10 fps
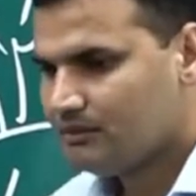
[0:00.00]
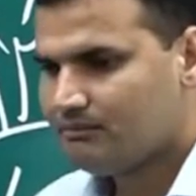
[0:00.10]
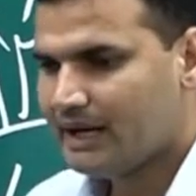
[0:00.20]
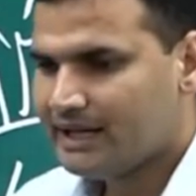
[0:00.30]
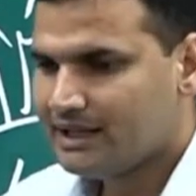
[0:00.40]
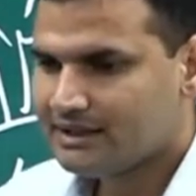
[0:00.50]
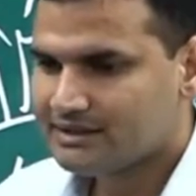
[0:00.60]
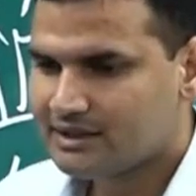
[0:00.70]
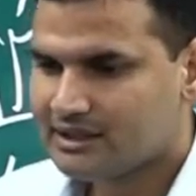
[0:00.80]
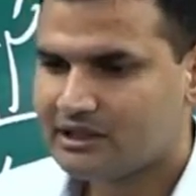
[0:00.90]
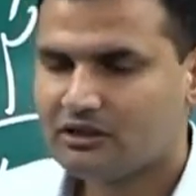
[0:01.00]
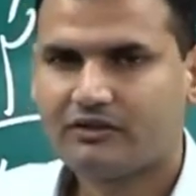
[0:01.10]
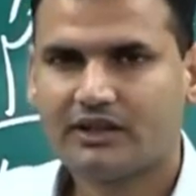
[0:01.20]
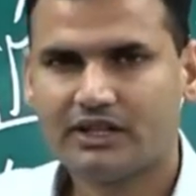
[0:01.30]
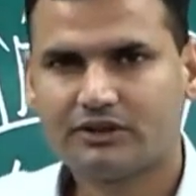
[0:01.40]
a mindless cutting
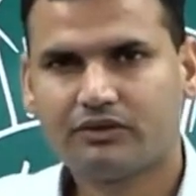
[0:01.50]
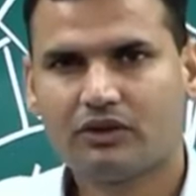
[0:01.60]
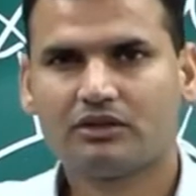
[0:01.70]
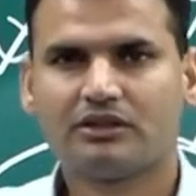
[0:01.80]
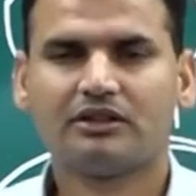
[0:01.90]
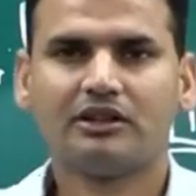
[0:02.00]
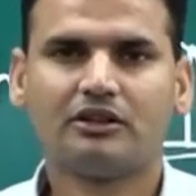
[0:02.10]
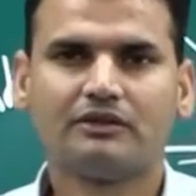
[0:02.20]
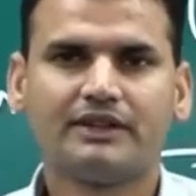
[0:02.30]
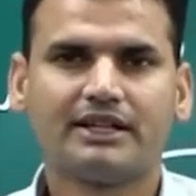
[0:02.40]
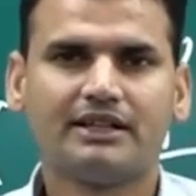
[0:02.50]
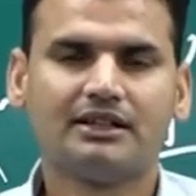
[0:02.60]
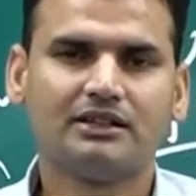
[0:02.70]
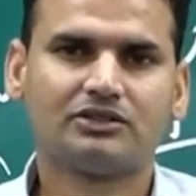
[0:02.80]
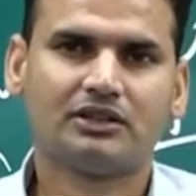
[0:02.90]
of trees for the sake of
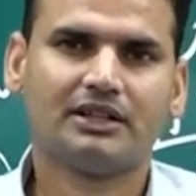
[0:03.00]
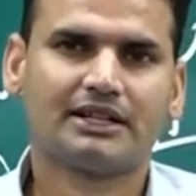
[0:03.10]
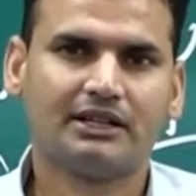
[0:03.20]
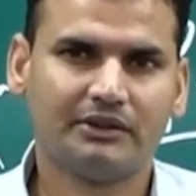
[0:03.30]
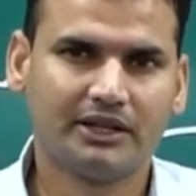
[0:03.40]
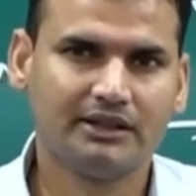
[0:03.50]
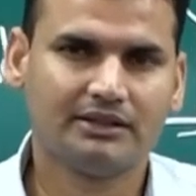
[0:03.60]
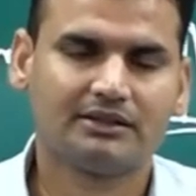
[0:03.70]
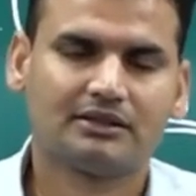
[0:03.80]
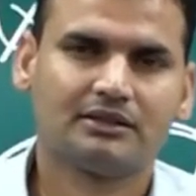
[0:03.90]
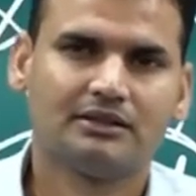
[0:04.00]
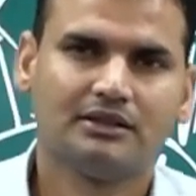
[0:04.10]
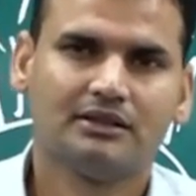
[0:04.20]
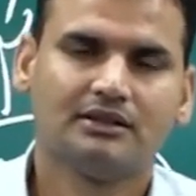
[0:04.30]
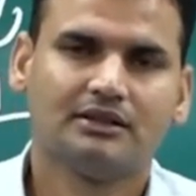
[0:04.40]
agricultural activities
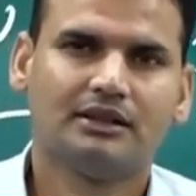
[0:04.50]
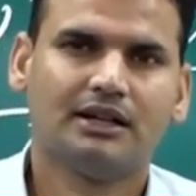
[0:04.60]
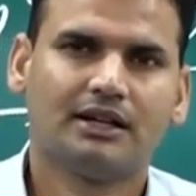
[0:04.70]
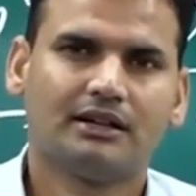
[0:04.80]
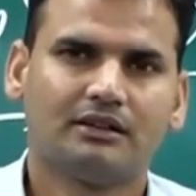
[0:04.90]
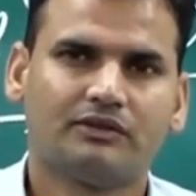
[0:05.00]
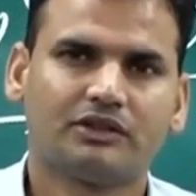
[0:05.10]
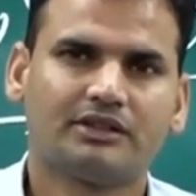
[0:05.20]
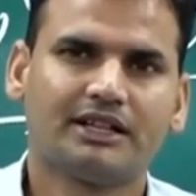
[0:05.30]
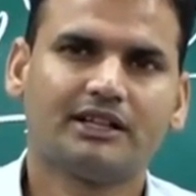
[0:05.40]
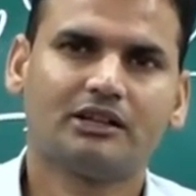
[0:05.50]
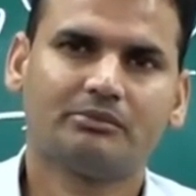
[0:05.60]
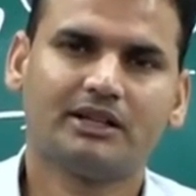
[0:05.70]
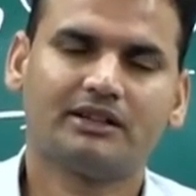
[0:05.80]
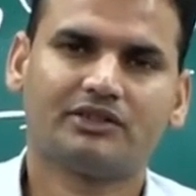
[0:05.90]
and for setting
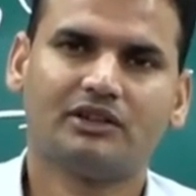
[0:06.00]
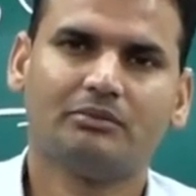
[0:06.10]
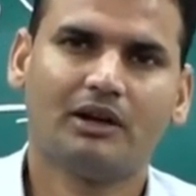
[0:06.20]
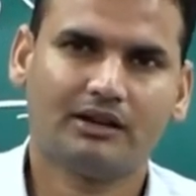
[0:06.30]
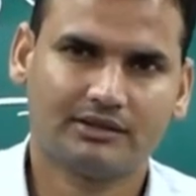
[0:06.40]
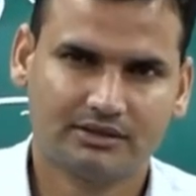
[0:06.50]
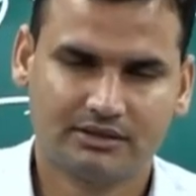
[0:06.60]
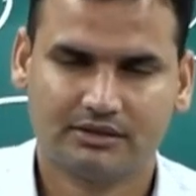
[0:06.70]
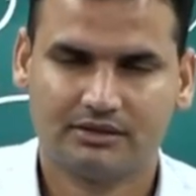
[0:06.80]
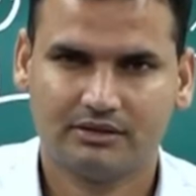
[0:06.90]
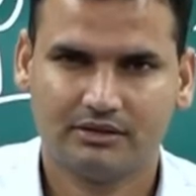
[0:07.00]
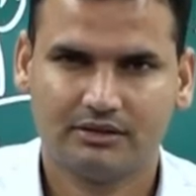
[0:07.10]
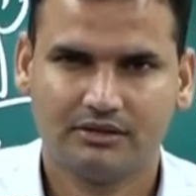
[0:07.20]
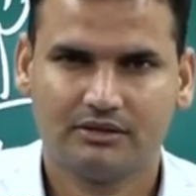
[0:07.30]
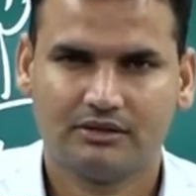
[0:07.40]
up industrial plants,
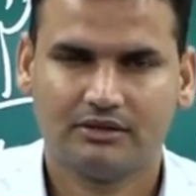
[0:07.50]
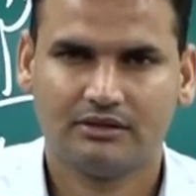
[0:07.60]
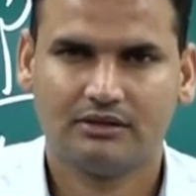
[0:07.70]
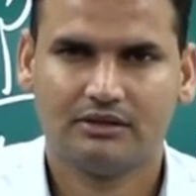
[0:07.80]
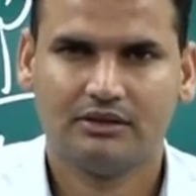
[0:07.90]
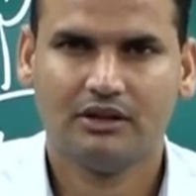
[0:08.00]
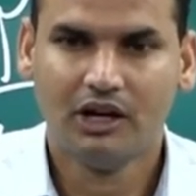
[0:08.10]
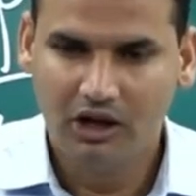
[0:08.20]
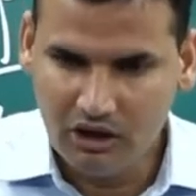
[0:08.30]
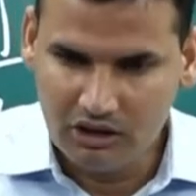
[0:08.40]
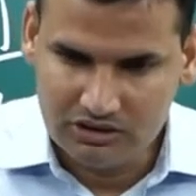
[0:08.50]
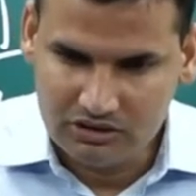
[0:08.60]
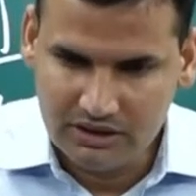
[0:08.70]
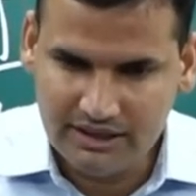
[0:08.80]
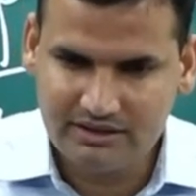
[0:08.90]

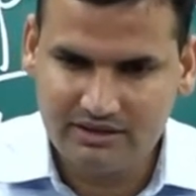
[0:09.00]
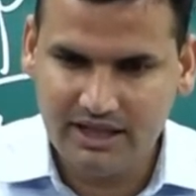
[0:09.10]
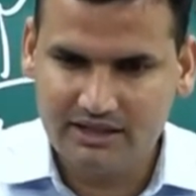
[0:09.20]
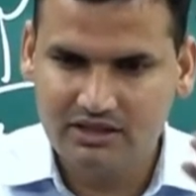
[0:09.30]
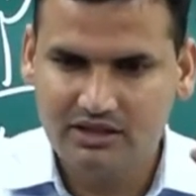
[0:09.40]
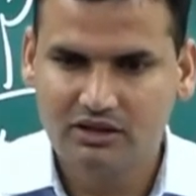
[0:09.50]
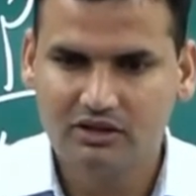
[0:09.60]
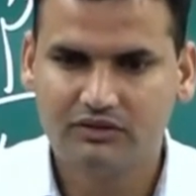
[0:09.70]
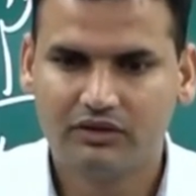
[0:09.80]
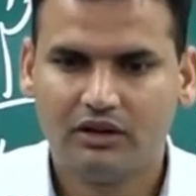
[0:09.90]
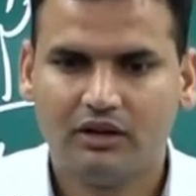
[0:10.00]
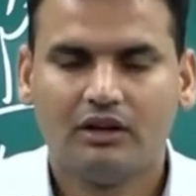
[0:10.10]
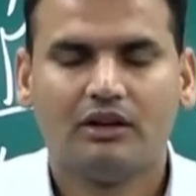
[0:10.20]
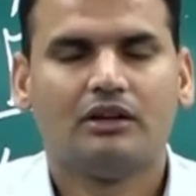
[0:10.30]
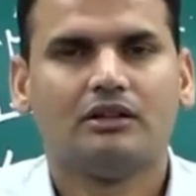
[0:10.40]
also extraction of
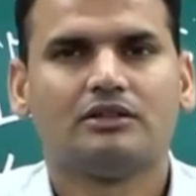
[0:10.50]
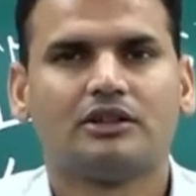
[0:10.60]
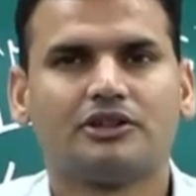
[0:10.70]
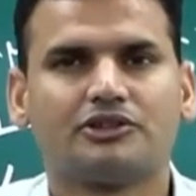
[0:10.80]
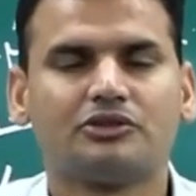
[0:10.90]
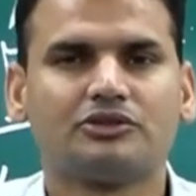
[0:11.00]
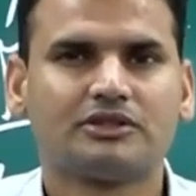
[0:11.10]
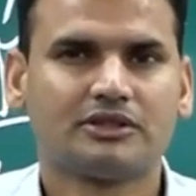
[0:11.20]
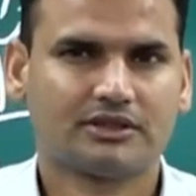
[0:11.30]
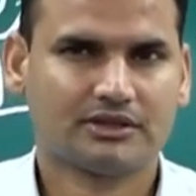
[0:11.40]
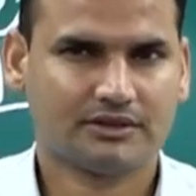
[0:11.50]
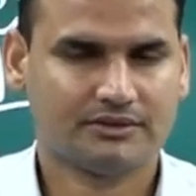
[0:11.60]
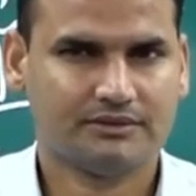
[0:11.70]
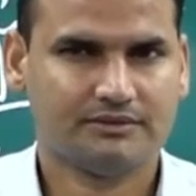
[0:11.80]
the resources